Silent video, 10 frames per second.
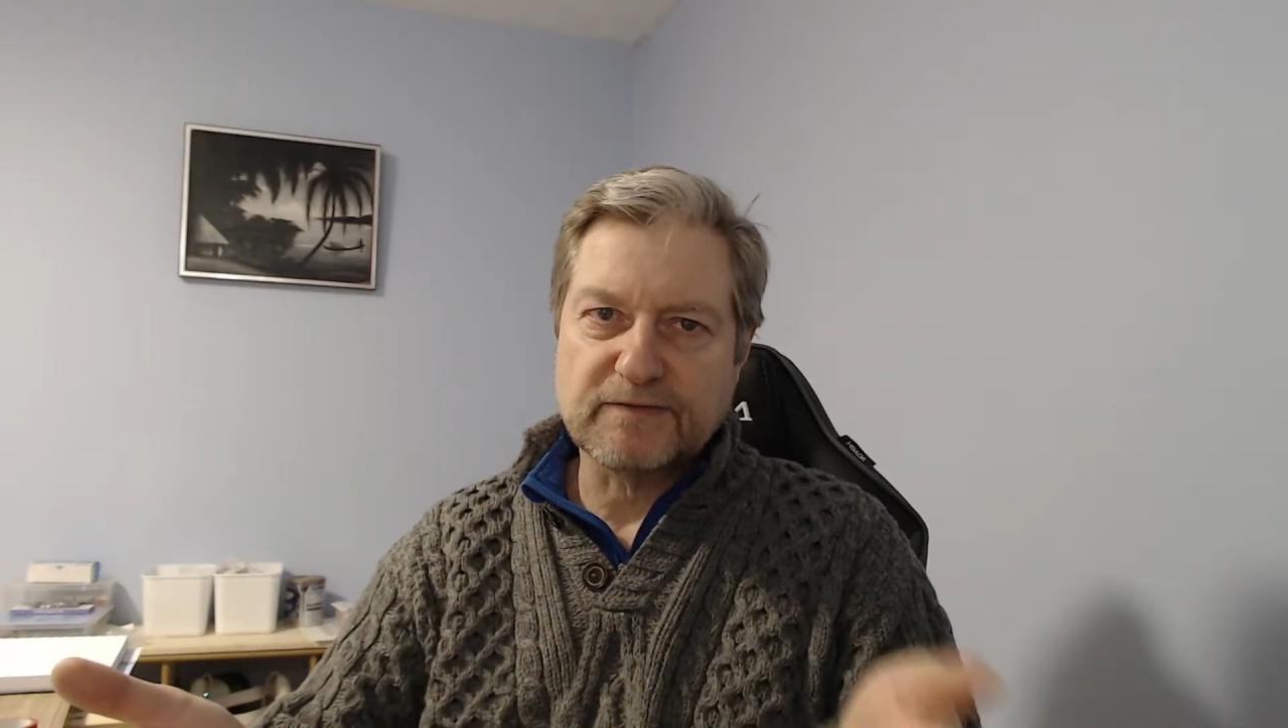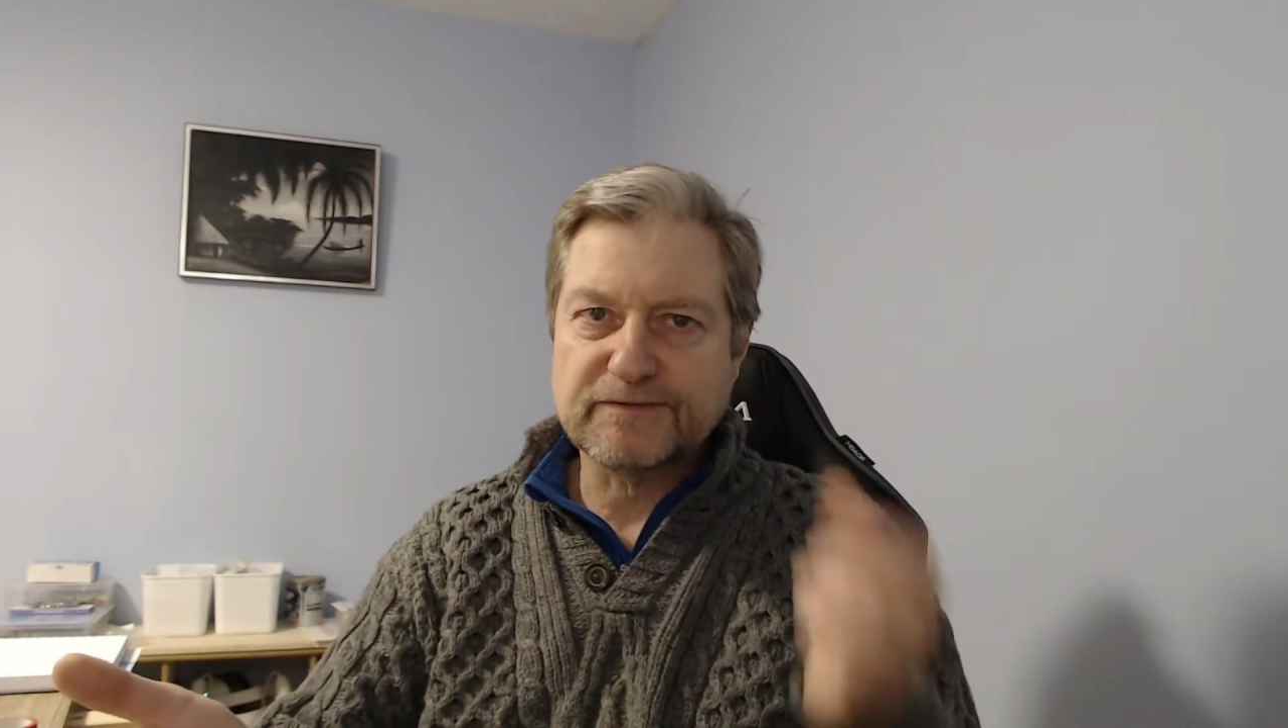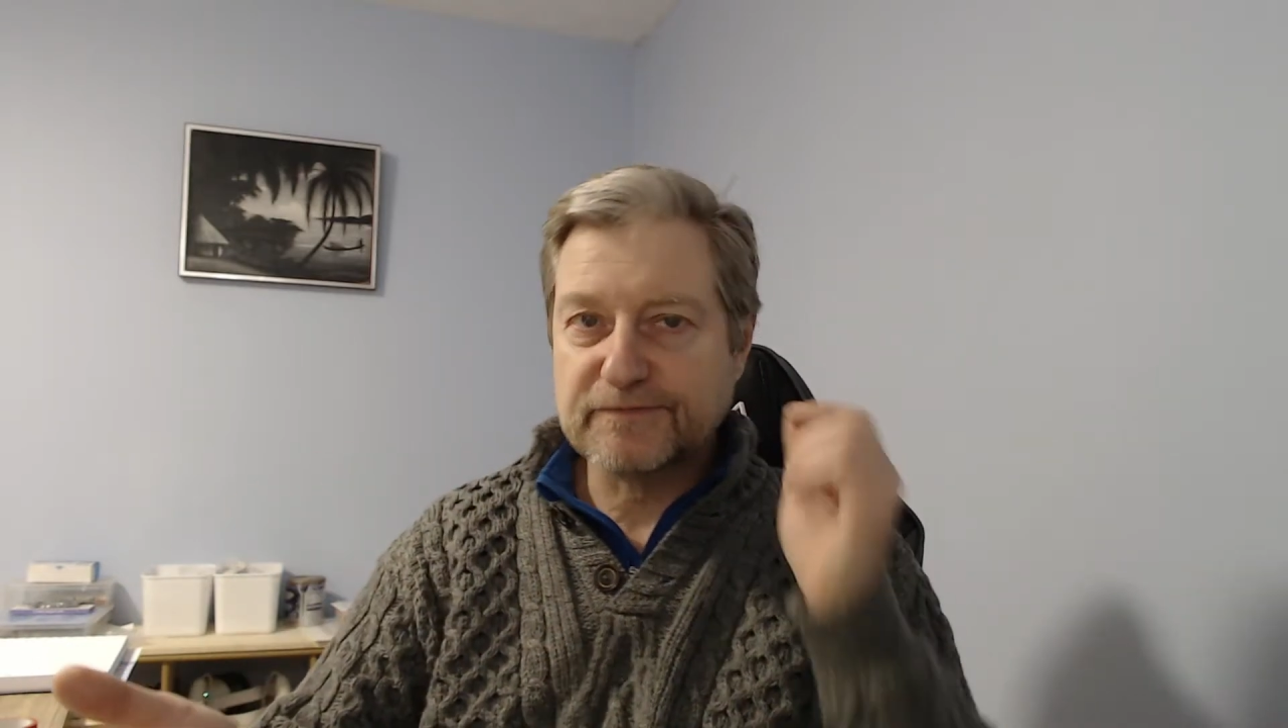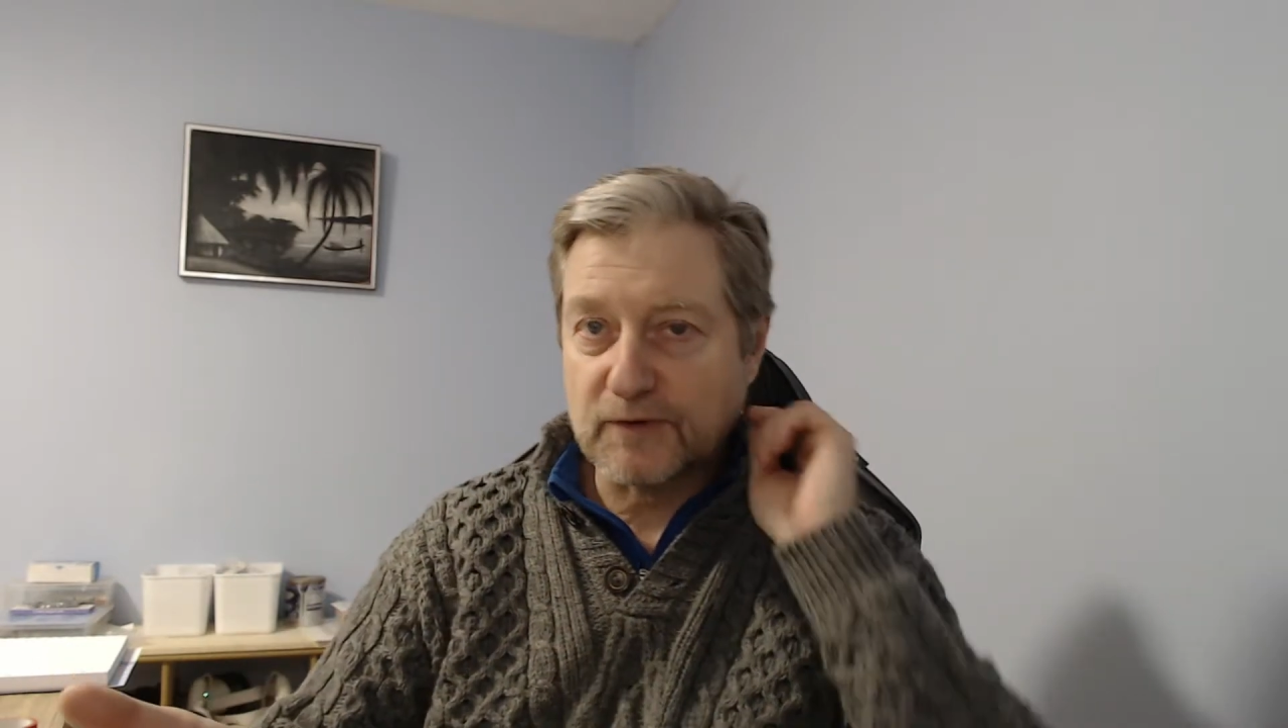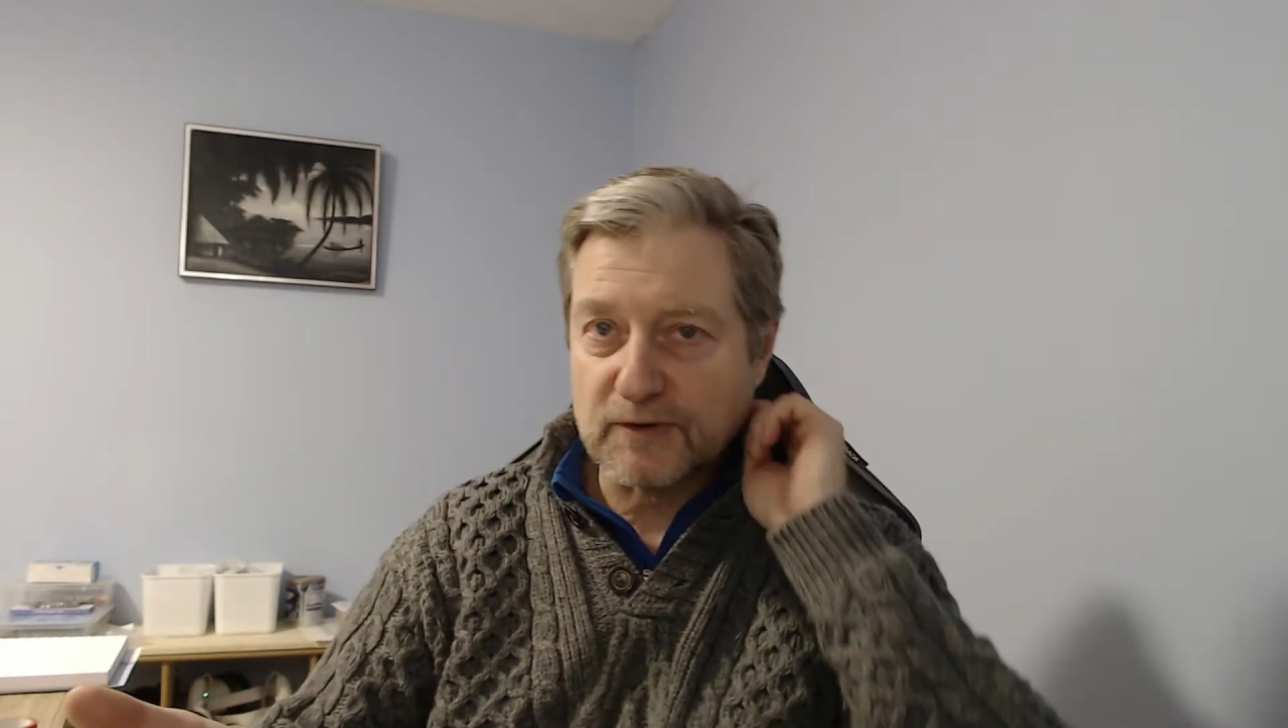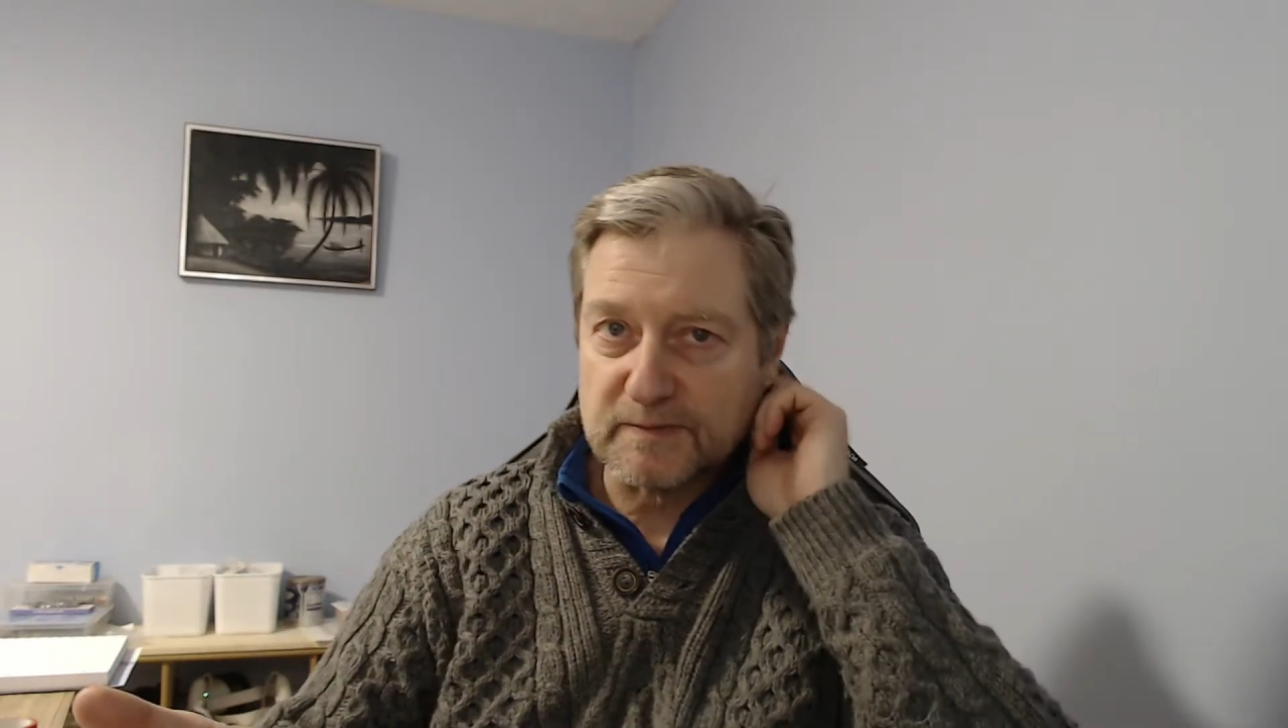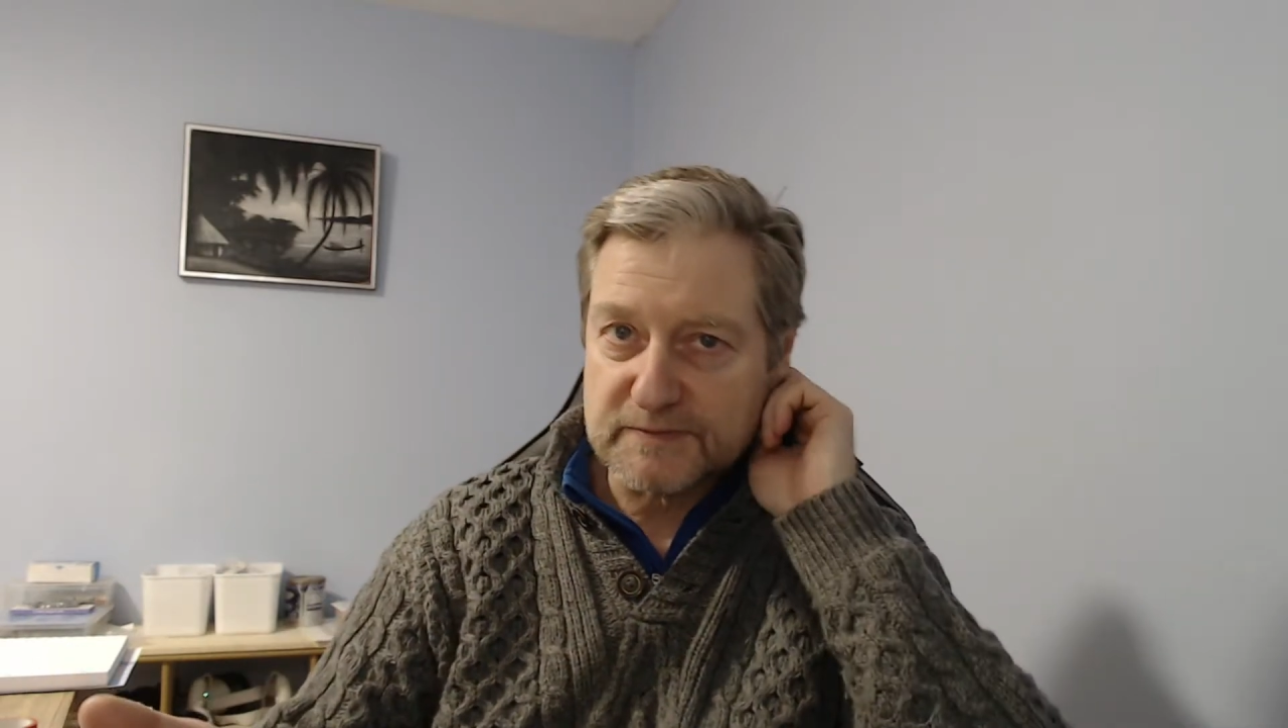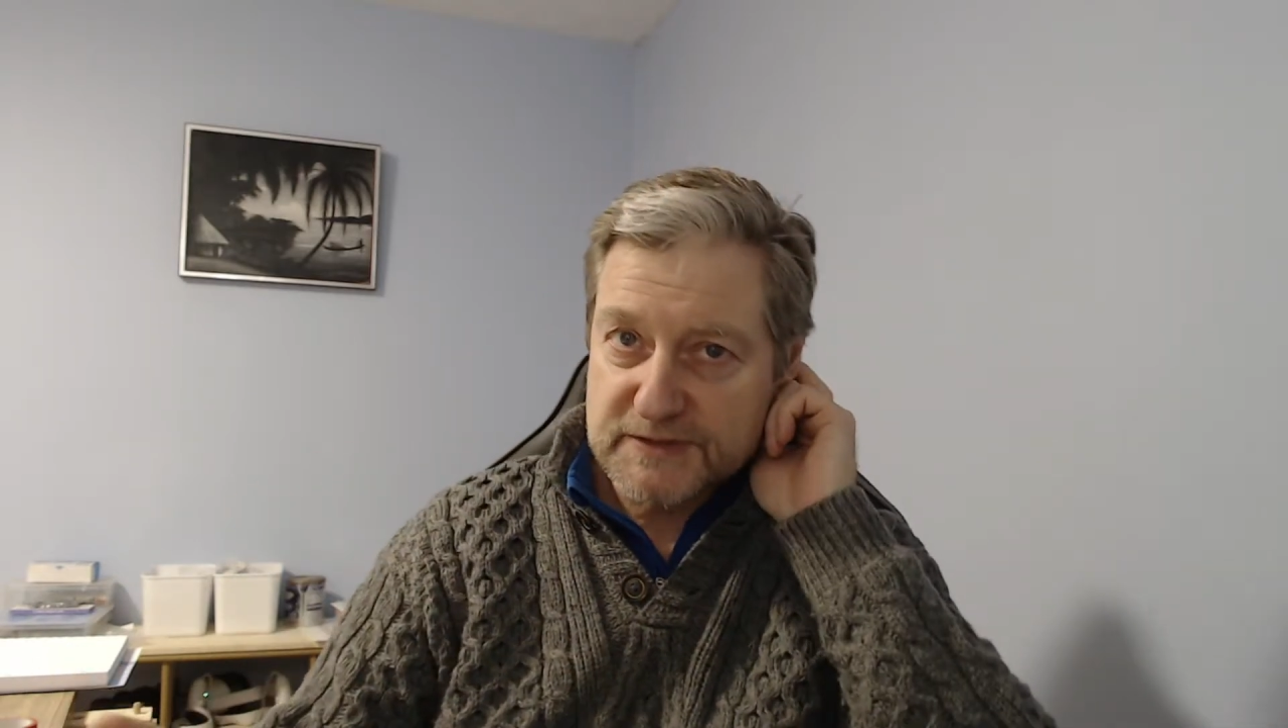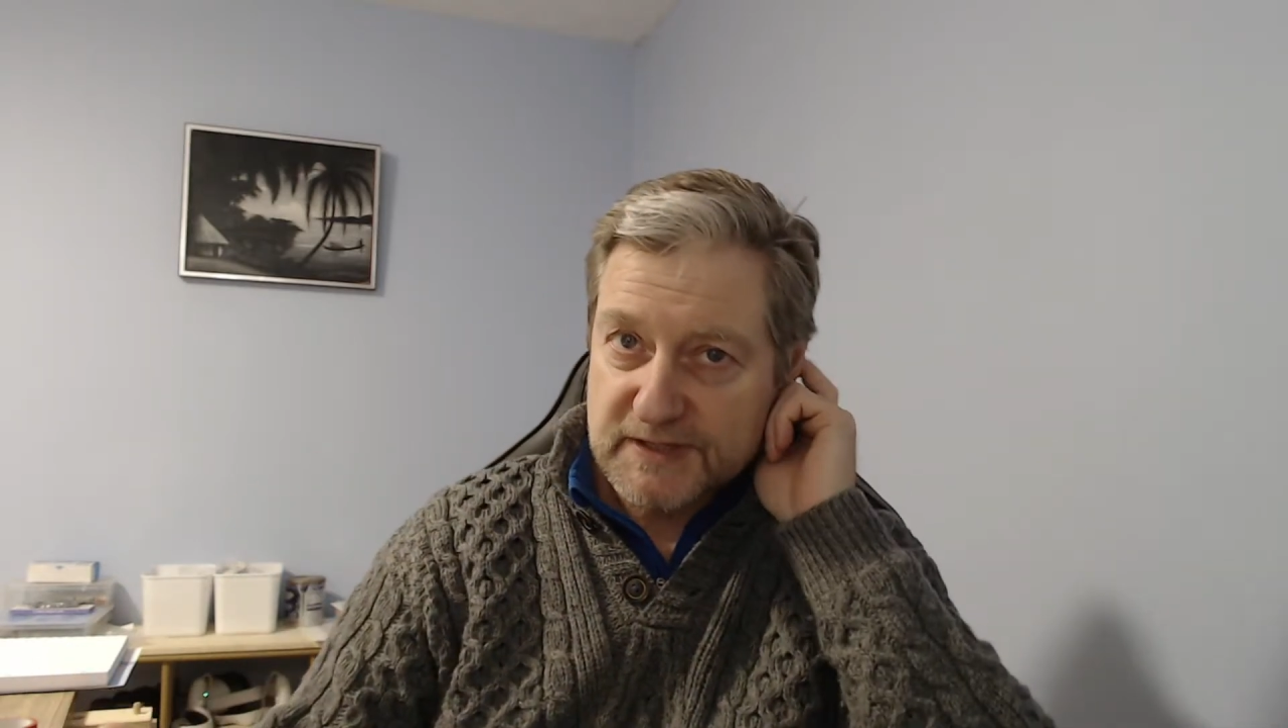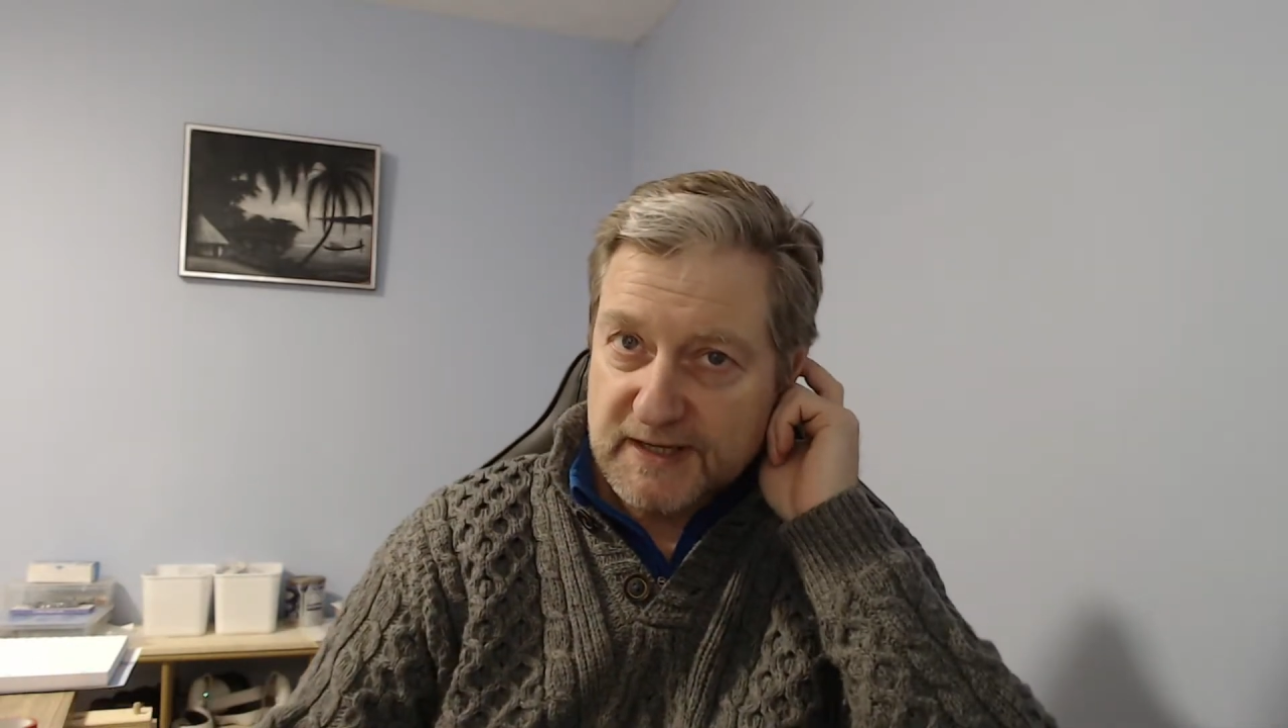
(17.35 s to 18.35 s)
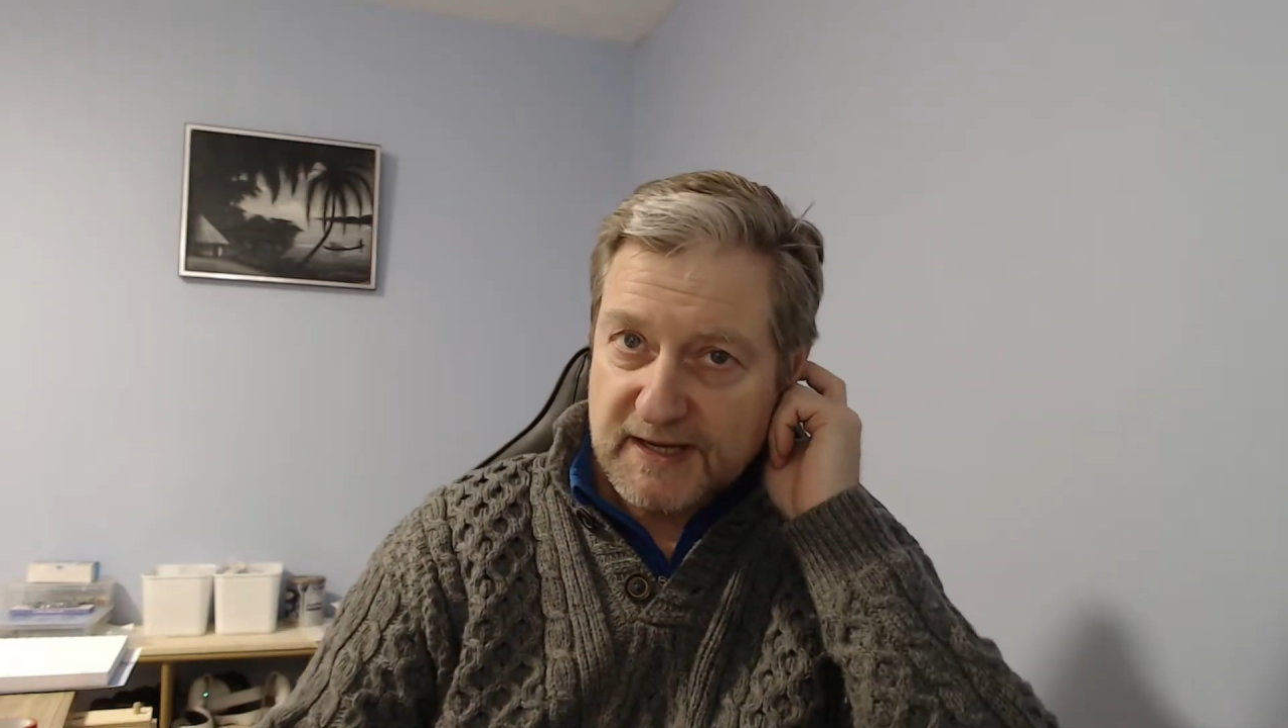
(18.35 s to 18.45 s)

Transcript: forms.